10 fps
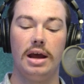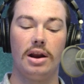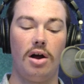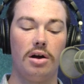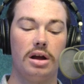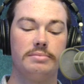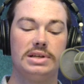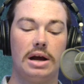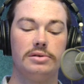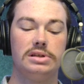It all comes
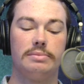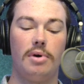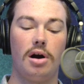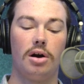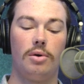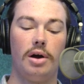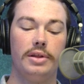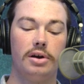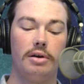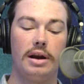down to tomorrow on
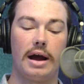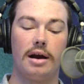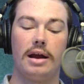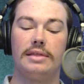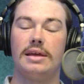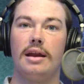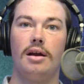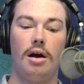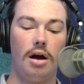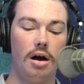the gridiron at
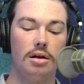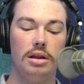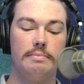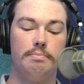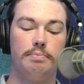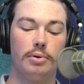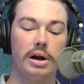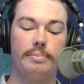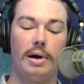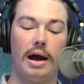that ugly
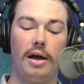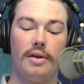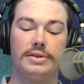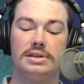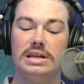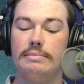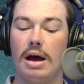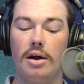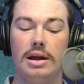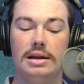brick pile that the team
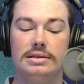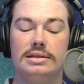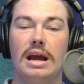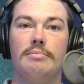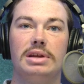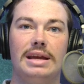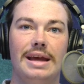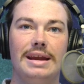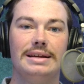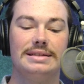out east named
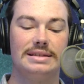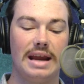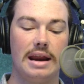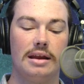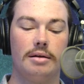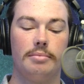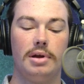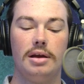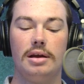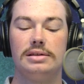Kinnick Stadium.
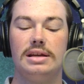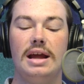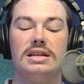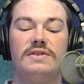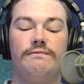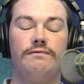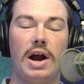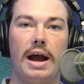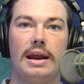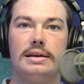Today is
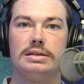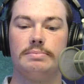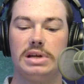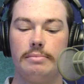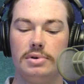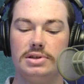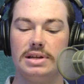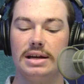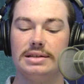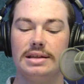Friday, September
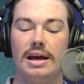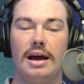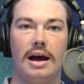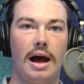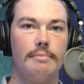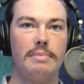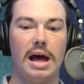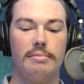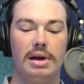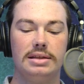6th. I'm
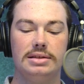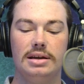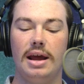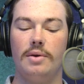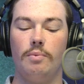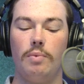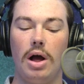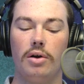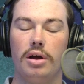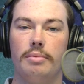Matt Menson, and
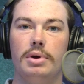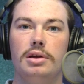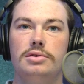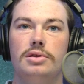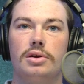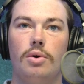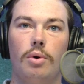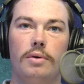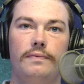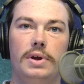welcome to the
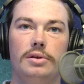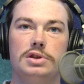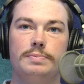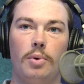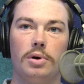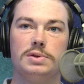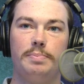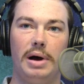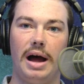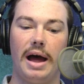Cornfield Sports
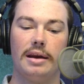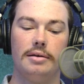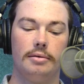Pod.